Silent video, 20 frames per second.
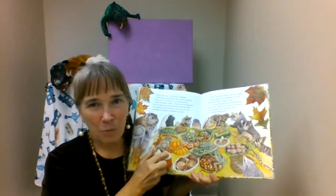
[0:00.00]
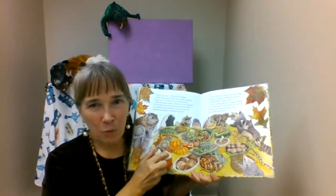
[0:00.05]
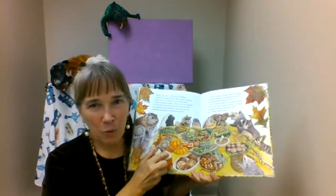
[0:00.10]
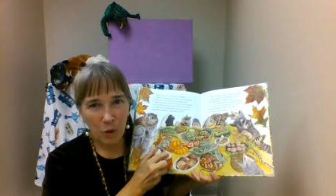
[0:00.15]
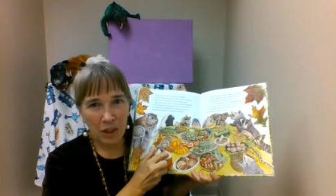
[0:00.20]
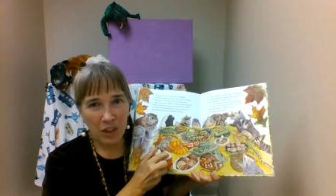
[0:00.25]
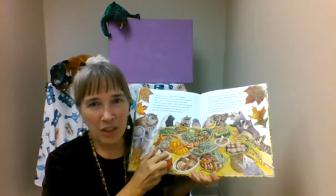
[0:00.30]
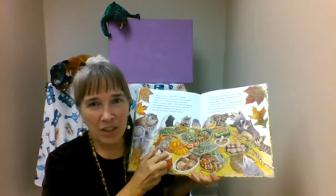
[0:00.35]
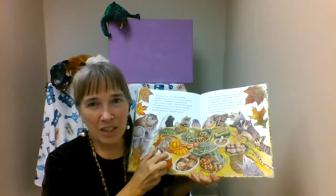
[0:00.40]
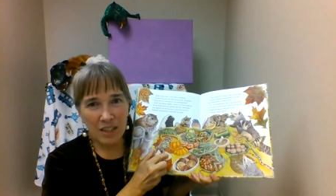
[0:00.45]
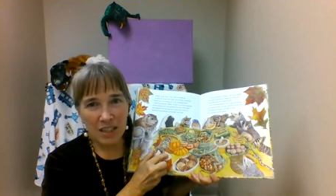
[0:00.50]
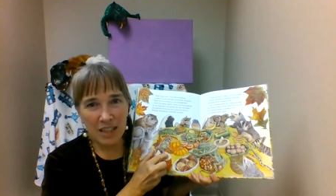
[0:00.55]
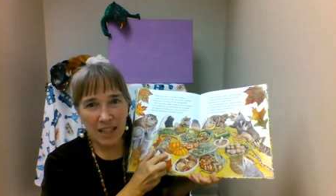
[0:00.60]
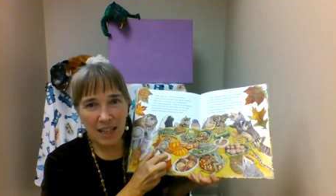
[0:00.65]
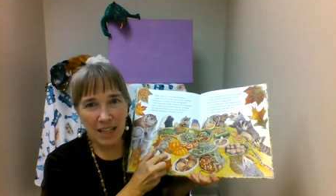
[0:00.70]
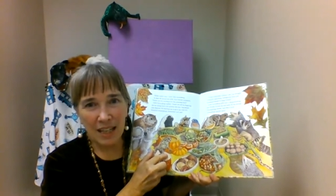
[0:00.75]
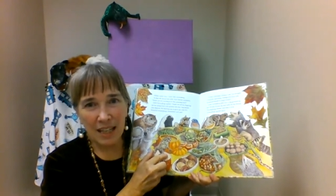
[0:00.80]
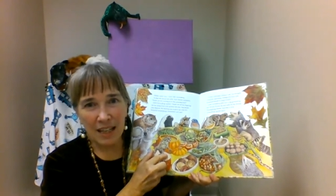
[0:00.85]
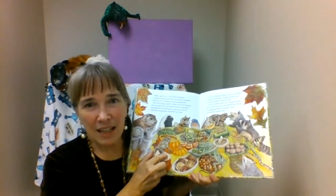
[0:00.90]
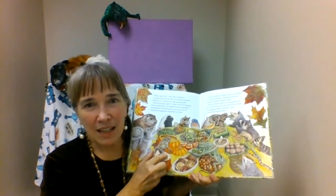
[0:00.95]
with a
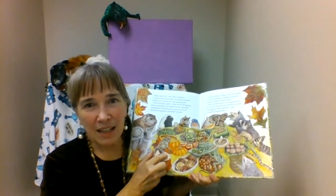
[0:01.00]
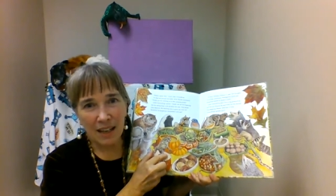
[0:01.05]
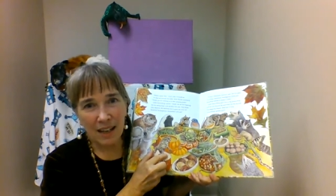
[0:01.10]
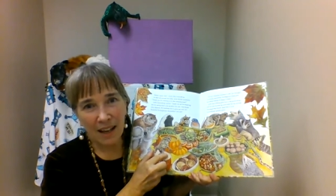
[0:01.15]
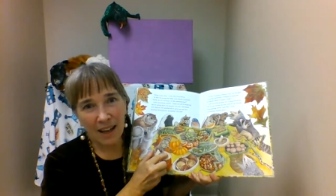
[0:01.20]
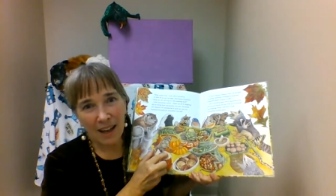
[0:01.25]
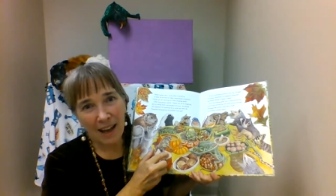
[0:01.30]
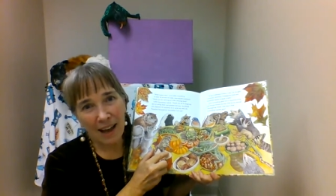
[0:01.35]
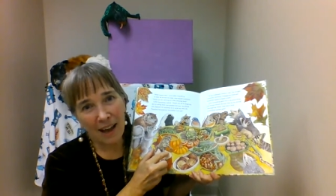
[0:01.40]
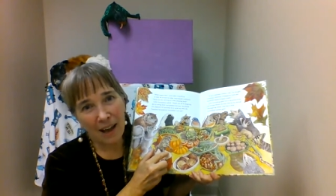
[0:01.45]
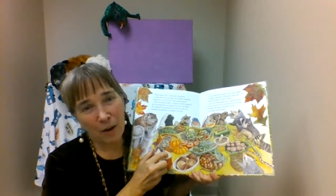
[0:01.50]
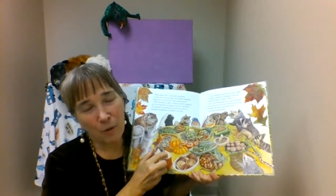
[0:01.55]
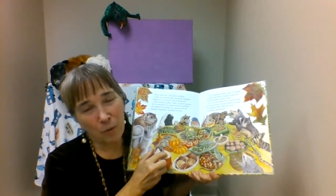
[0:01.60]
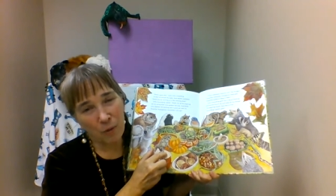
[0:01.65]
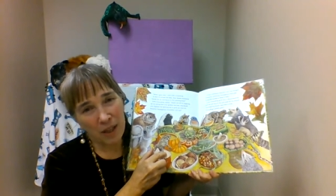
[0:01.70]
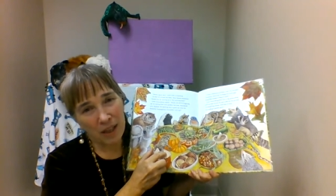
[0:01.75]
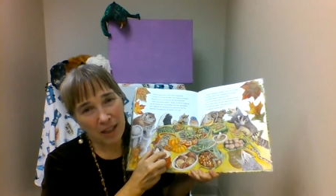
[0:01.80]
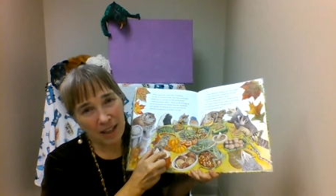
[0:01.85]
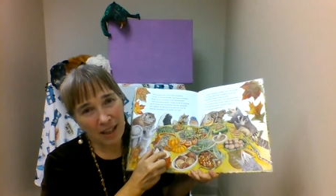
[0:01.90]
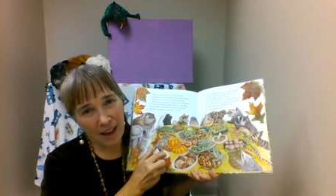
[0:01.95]
seed and
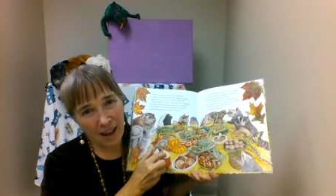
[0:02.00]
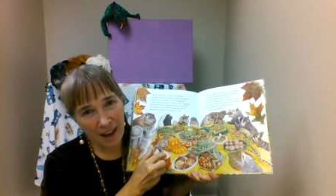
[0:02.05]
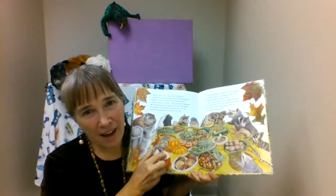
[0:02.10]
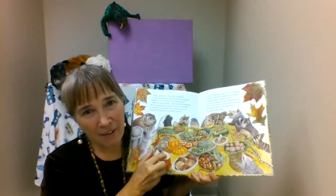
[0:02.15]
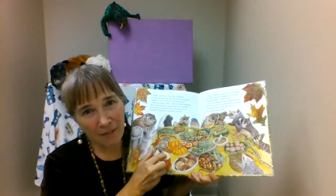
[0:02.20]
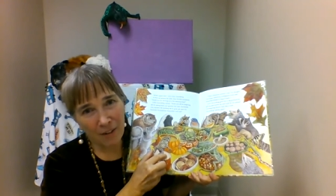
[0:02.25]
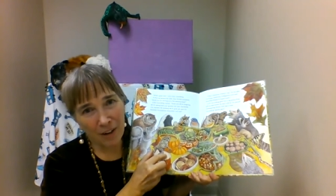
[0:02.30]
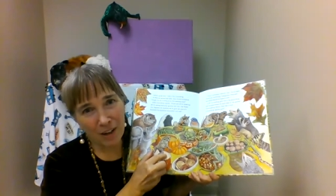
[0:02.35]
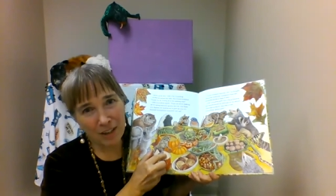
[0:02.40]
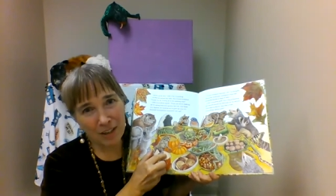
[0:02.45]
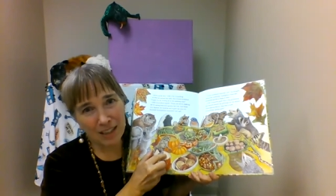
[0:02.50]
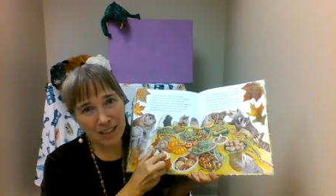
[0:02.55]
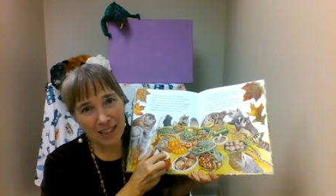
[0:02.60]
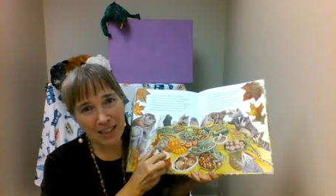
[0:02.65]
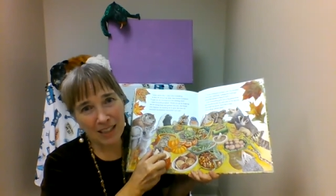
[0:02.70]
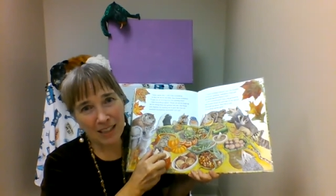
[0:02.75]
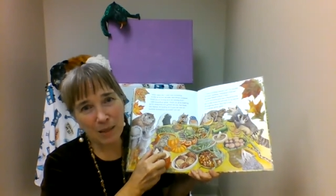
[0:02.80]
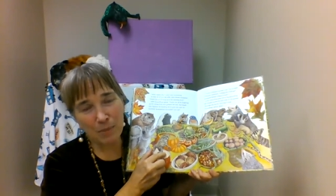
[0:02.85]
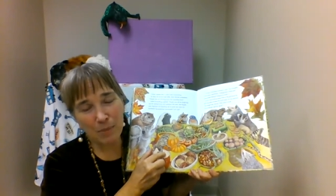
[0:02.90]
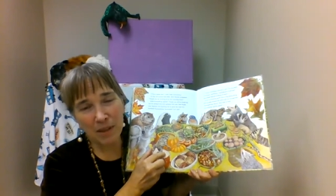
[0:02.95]
we have our
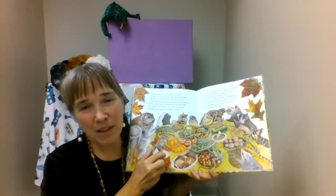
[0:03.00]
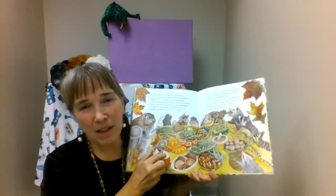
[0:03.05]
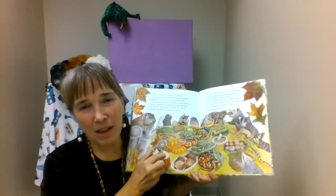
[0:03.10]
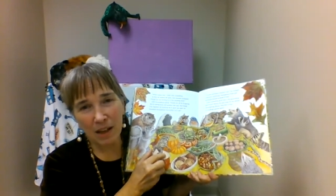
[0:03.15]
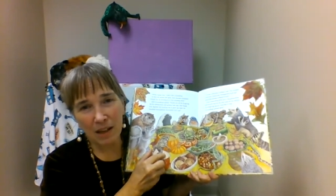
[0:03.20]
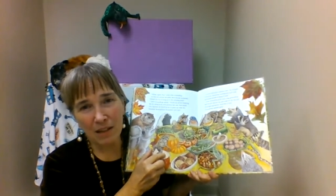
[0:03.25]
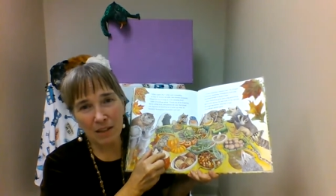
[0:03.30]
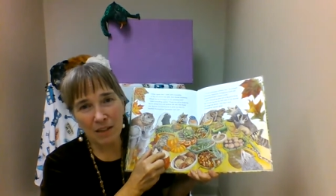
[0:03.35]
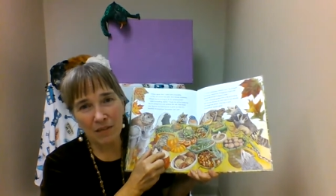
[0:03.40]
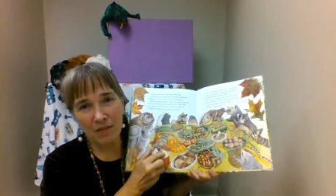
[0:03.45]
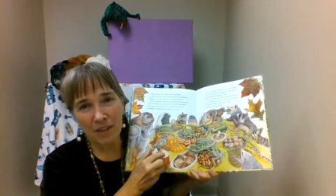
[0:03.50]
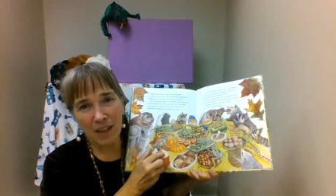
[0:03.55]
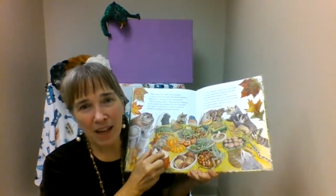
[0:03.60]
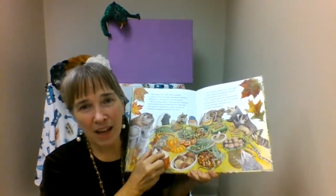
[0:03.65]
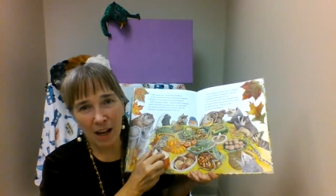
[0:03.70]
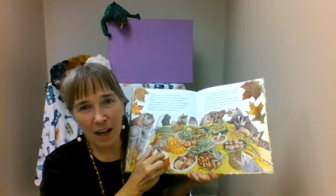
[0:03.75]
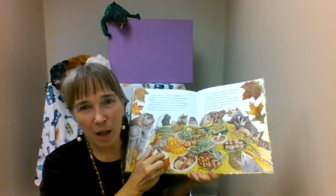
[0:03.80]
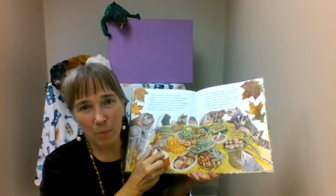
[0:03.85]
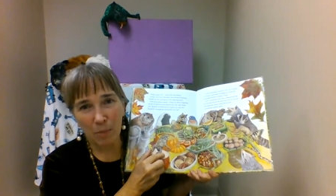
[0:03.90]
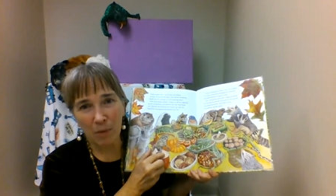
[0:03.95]
seeds because of the
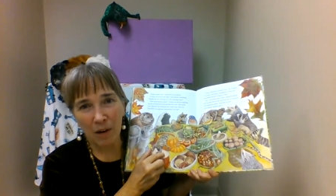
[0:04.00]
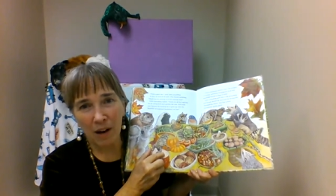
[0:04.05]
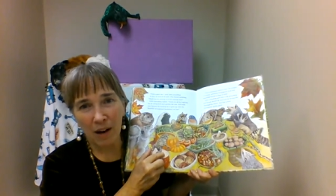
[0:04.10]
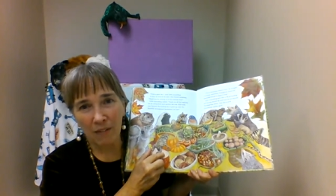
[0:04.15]
help